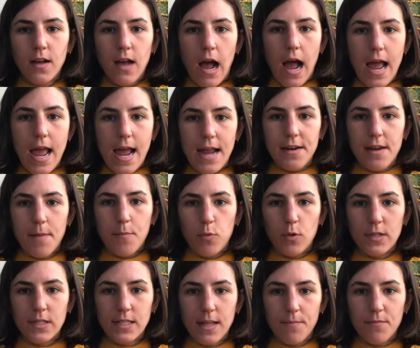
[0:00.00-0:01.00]
I end up
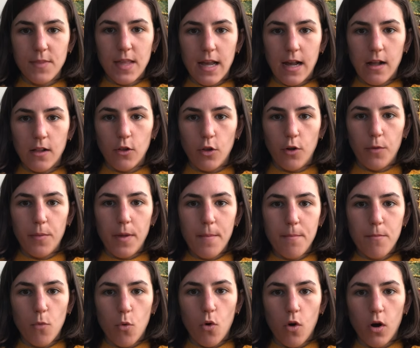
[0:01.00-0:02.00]
with something a little
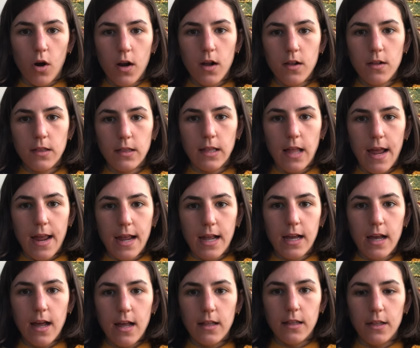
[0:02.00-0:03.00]
bit more
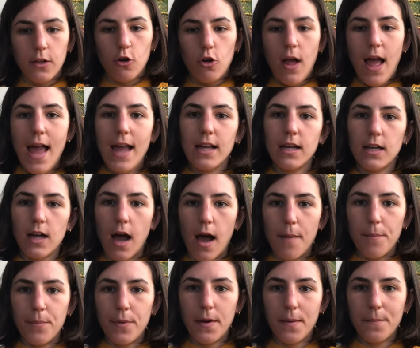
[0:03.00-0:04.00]
like a little egg
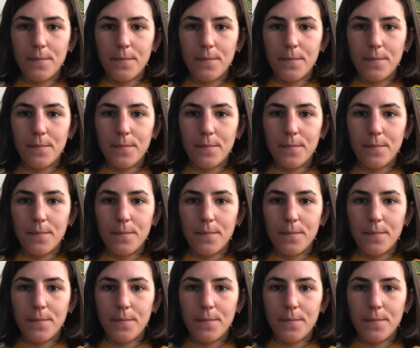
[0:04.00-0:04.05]
cup